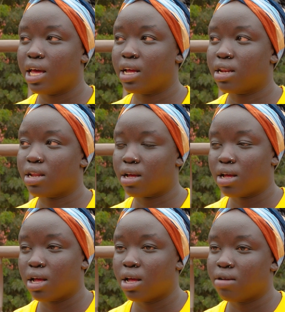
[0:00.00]
And
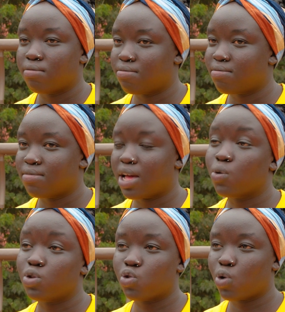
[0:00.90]
I
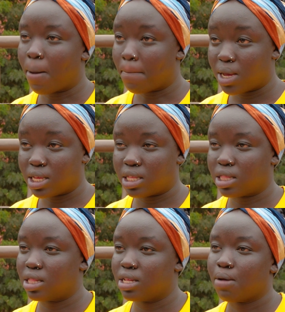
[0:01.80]
was so amazed
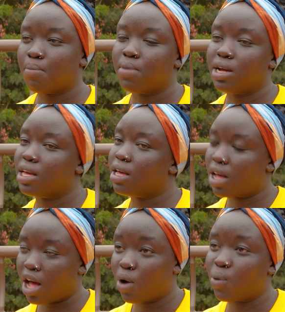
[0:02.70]
by
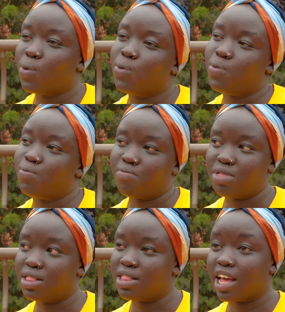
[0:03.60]
how
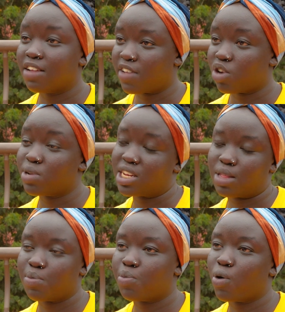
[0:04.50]
the environment and
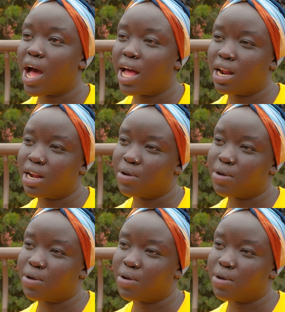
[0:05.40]
the people are.